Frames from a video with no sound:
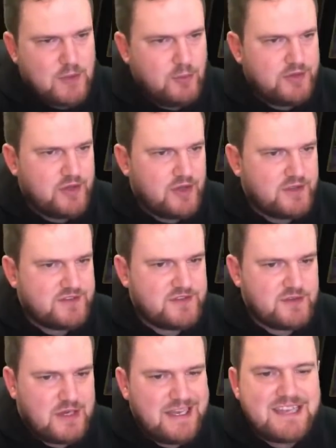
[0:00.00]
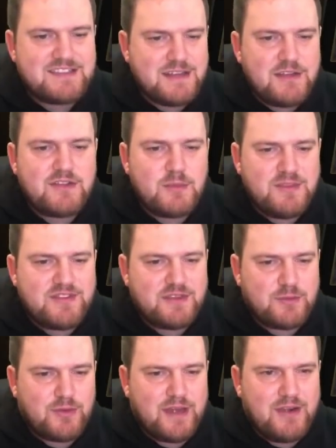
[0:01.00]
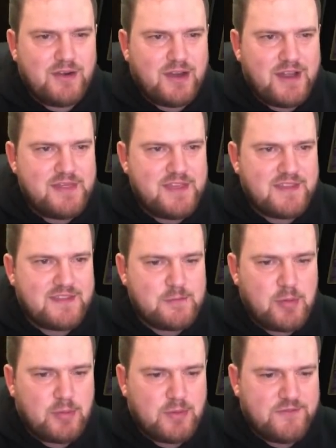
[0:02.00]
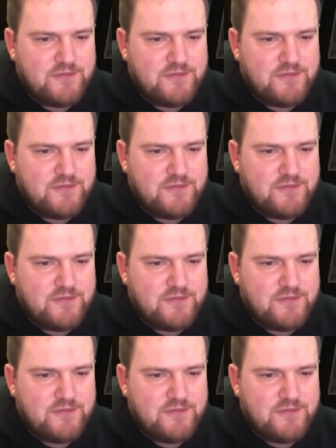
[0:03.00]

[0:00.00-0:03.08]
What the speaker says: Eldegoss. Well, actually, let's go with Tsareena, I think. That's probably